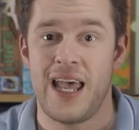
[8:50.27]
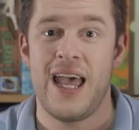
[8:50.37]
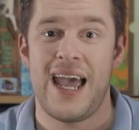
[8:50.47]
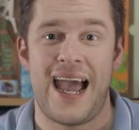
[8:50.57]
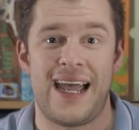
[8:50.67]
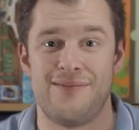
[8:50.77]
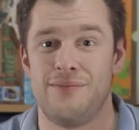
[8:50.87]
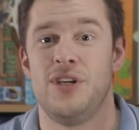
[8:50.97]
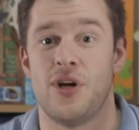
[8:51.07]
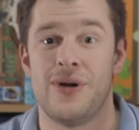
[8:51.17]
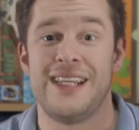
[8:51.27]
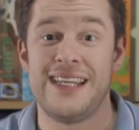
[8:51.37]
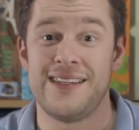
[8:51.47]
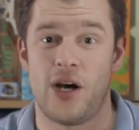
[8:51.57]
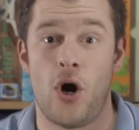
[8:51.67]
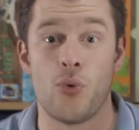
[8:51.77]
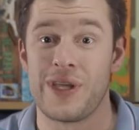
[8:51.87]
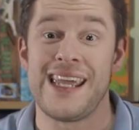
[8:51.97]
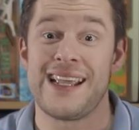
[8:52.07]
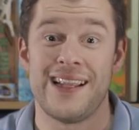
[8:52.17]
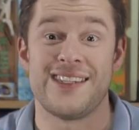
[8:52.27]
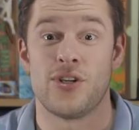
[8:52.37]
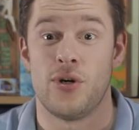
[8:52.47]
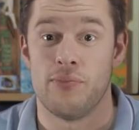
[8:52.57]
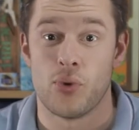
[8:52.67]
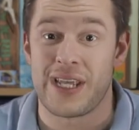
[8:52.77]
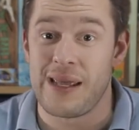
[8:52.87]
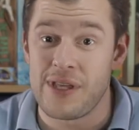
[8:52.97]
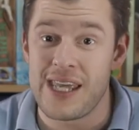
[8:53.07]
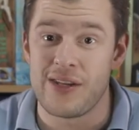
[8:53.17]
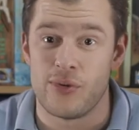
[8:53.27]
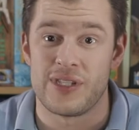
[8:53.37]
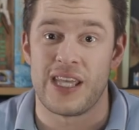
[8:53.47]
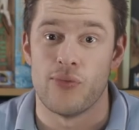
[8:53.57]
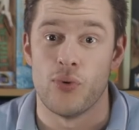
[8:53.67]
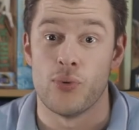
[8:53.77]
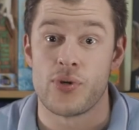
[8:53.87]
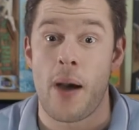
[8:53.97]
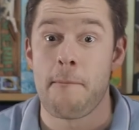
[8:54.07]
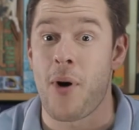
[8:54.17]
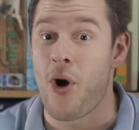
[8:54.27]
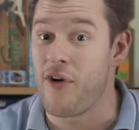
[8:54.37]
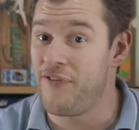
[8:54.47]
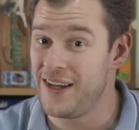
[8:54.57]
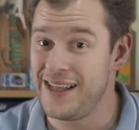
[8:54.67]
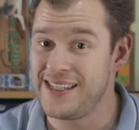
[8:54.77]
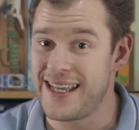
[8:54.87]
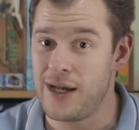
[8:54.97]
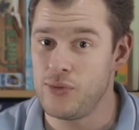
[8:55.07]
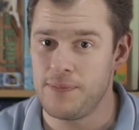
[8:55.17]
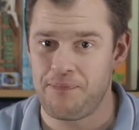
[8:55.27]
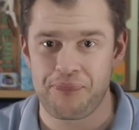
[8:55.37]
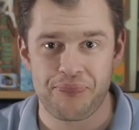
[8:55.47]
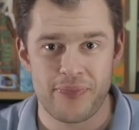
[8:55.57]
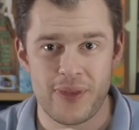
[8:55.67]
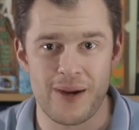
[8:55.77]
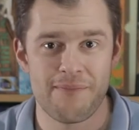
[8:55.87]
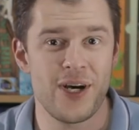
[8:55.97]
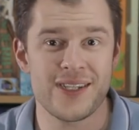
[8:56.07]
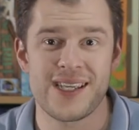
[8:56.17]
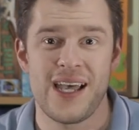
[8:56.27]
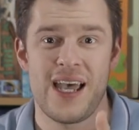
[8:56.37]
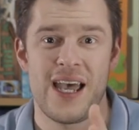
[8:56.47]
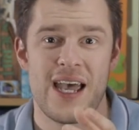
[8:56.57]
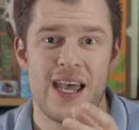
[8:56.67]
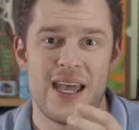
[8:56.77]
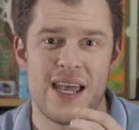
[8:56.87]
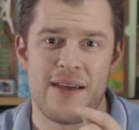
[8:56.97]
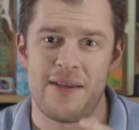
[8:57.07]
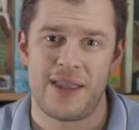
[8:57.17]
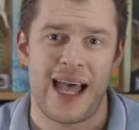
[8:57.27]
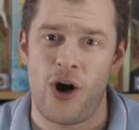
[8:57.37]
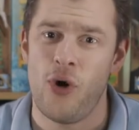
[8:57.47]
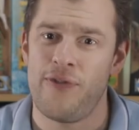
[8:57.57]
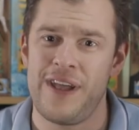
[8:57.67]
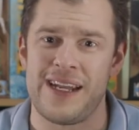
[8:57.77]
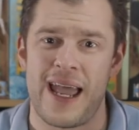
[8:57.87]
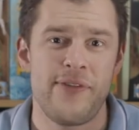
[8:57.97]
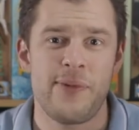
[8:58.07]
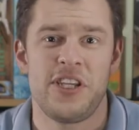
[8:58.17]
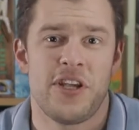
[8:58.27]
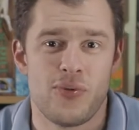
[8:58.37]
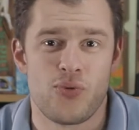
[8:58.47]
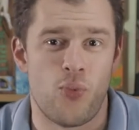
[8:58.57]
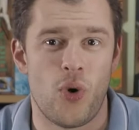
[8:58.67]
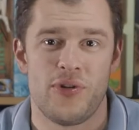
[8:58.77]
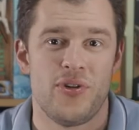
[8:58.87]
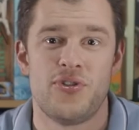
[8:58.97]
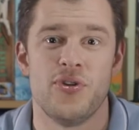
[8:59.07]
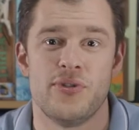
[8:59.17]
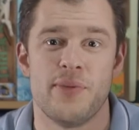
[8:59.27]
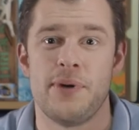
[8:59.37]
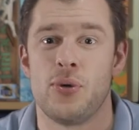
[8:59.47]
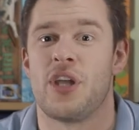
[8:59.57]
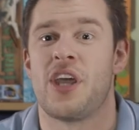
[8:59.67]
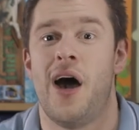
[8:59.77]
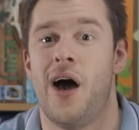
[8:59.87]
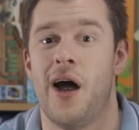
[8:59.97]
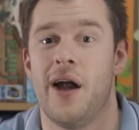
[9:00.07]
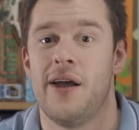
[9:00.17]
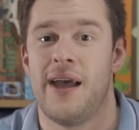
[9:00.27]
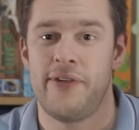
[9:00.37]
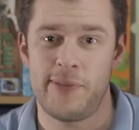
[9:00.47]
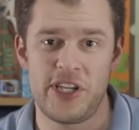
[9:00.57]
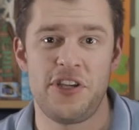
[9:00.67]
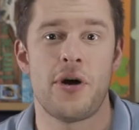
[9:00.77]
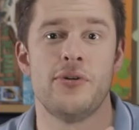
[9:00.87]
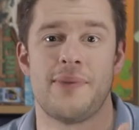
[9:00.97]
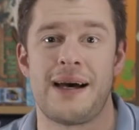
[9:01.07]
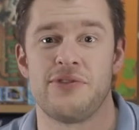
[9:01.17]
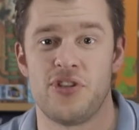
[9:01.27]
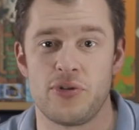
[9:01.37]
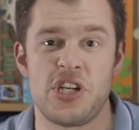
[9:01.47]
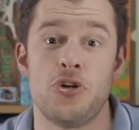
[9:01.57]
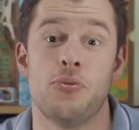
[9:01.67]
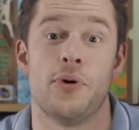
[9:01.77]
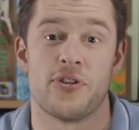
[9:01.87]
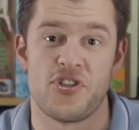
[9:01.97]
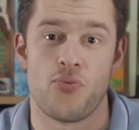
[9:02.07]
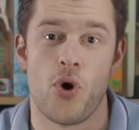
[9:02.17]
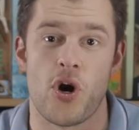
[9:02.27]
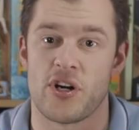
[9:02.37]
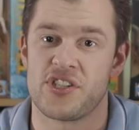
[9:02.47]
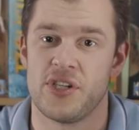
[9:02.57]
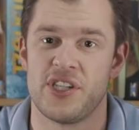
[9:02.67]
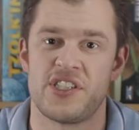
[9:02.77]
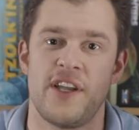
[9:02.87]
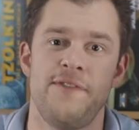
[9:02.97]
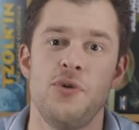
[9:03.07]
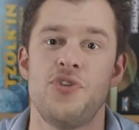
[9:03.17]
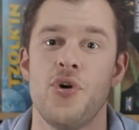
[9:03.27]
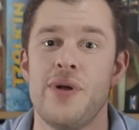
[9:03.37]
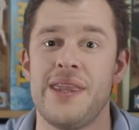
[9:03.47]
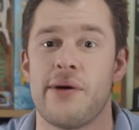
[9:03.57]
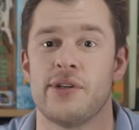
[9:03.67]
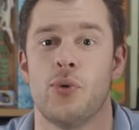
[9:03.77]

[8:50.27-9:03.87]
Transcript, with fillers: and you know, it needed a whole geek list on Board Game Geek in order to get the rules perfectly sound, but that whole thing, everybody knows what you do to build a car. Everybody knows about dodging your boss at work, so the stuff you do in there is more